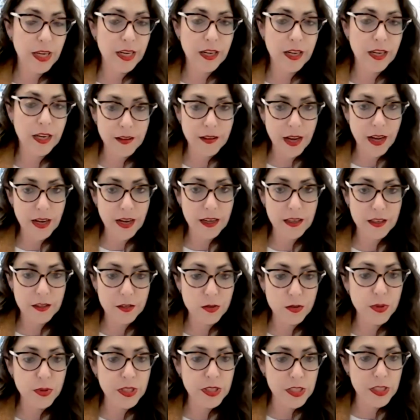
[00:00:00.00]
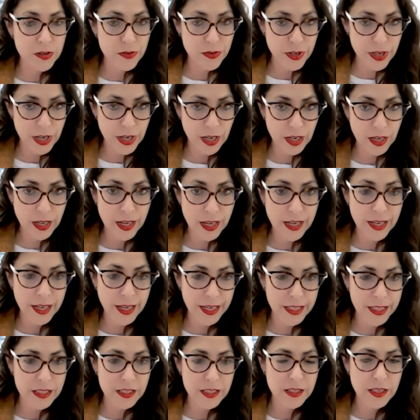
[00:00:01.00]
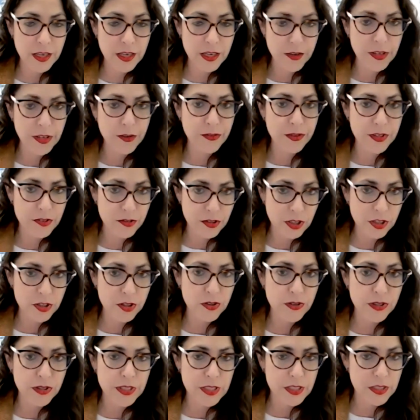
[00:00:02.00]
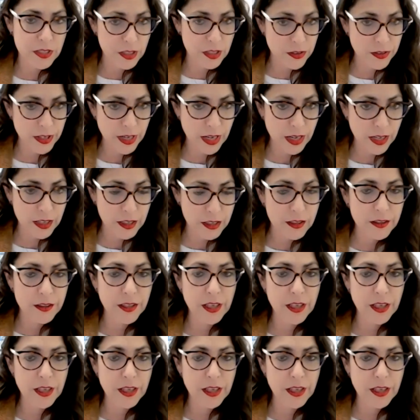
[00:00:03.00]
an attack to Israel against their infrastructure in Syria,